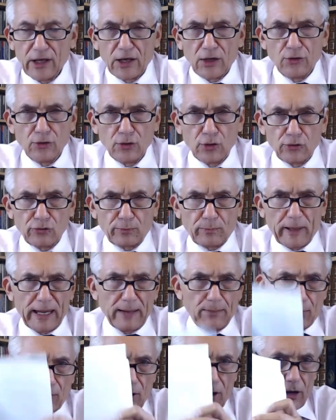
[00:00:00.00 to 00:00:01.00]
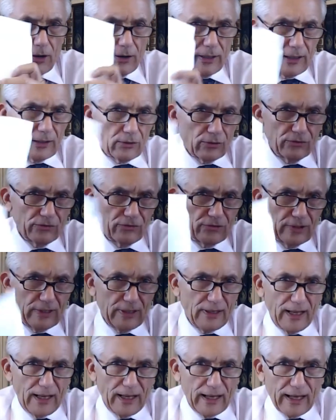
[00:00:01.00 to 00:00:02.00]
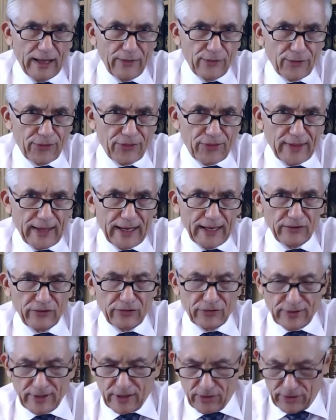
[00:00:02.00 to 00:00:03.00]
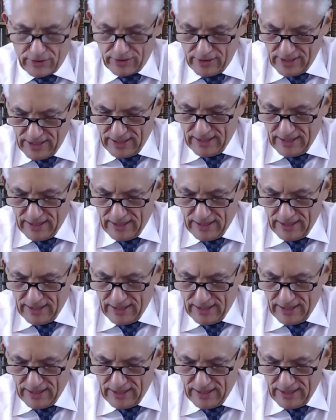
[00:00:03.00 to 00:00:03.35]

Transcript: newspaper articles and other things that are